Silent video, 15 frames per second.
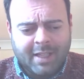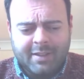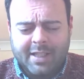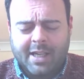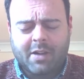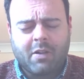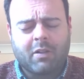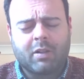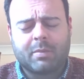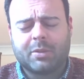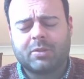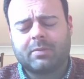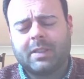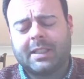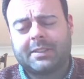that
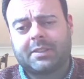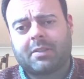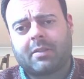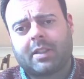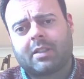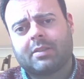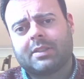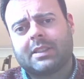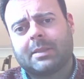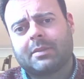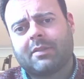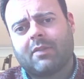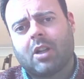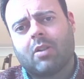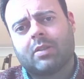horrible historic concept
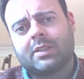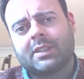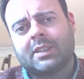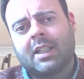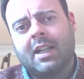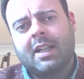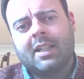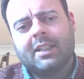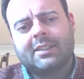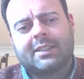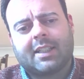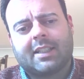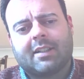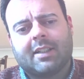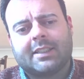of loss. So
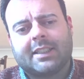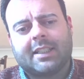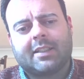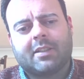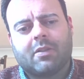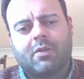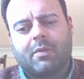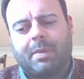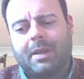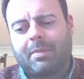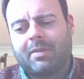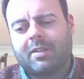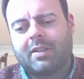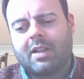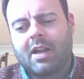the idea that all
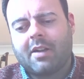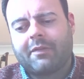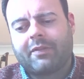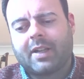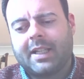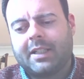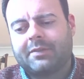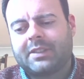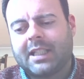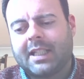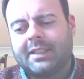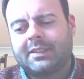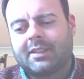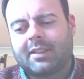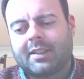people are afraid of
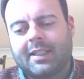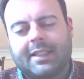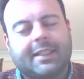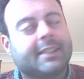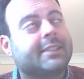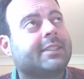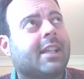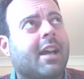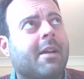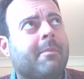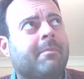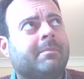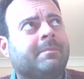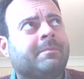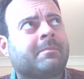change, I think, is
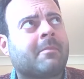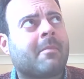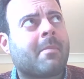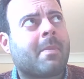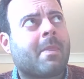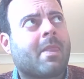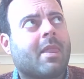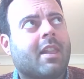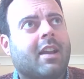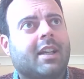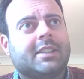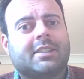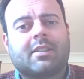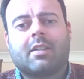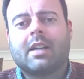
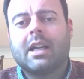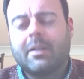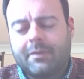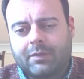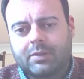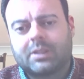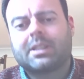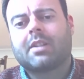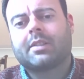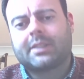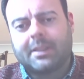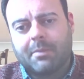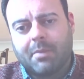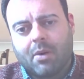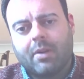it's an unhelpful
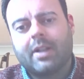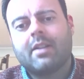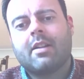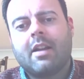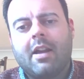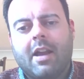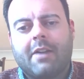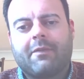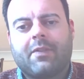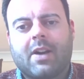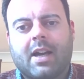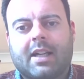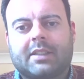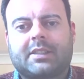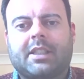starting point for
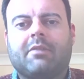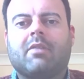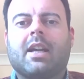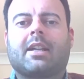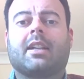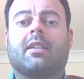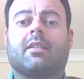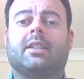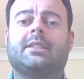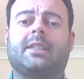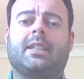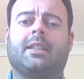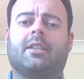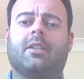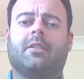actually
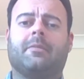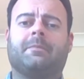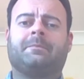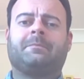recognising that